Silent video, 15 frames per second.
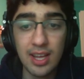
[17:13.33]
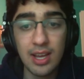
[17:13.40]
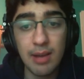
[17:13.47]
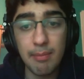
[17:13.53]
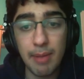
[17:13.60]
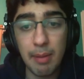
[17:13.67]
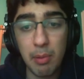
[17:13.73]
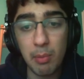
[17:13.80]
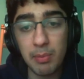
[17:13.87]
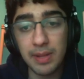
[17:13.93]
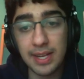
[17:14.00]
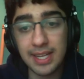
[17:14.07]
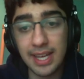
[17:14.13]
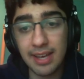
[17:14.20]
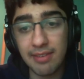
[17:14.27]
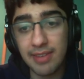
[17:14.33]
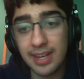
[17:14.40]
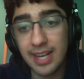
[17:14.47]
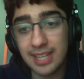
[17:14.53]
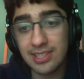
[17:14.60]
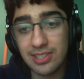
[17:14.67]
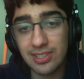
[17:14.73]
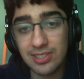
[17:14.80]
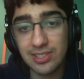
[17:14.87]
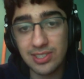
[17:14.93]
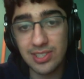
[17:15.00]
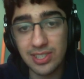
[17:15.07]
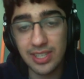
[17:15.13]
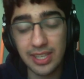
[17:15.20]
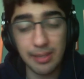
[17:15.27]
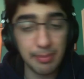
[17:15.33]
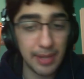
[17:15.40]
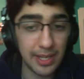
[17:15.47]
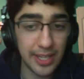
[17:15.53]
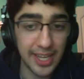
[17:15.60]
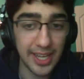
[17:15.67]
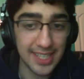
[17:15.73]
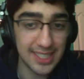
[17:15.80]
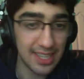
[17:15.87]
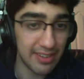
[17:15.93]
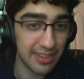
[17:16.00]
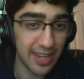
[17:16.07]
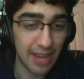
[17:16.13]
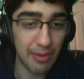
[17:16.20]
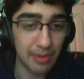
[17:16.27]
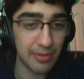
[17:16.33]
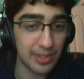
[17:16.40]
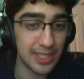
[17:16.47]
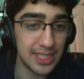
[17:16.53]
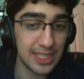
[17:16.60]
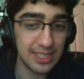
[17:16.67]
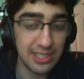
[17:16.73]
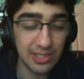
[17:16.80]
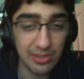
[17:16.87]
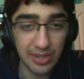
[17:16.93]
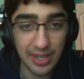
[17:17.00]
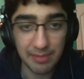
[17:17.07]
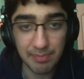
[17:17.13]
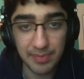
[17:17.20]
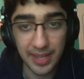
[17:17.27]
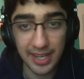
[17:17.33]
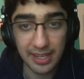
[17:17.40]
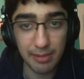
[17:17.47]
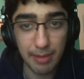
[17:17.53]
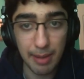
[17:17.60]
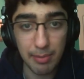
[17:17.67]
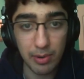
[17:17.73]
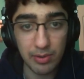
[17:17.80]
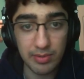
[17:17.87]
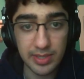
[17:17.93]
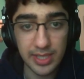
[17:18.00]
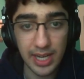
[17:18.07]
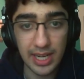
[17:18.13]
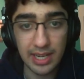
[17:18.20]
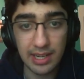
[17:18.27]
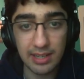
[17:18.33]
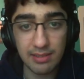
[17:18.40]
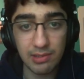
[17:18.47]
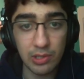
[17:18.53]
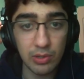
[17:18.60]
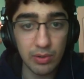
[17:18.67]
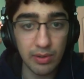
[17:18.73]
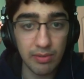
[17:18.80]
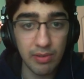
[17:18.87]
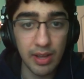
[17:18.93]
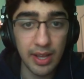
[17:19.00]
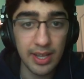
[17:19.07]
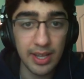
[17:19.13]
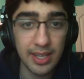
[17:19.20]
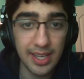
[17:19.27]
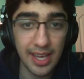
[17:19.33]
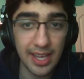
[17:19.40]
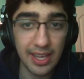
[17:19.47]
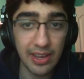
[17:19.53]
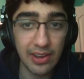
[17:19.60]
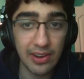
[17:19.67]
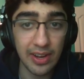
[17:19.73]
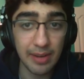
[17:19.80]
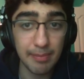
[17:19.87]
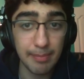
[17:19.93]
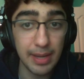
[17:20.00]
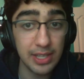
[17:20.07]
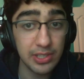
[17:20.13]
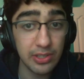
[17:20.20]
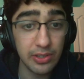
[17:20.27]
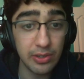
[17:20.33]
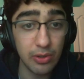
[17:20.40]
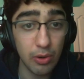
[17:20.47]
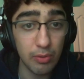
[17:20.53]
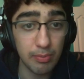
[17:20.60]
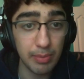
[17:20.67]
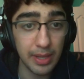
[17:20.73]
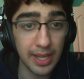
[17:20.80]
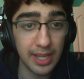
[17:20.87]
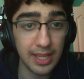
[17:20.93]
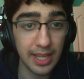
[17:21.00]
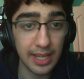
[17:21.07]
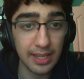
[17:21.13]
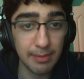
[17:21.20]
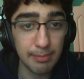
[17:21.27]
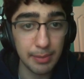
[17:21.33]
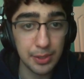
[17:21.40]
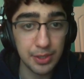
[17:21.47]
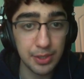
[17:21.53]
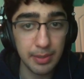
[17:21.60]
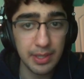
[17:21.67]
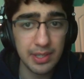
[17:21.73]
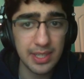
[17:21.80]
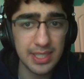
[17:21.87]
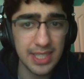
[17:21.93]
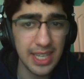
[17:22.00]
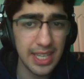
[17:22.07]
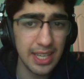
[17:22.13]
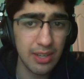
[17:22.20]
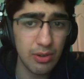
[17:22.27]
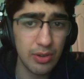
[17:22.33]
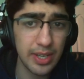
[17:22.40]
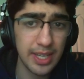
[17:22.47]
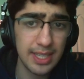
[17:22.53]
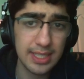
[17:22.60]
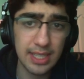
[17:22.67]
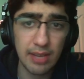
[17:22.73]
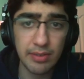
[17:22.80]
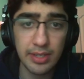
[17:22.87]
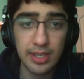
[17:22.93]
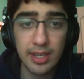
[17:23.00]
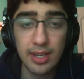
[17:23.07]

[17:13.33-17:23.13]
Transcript: My opponent played king f8. I took. He played king e7. I went rook d2. And yeah, here my opponent resigned in lieu of king here. And make sure you don't play like bishop here, because then he can go king e7.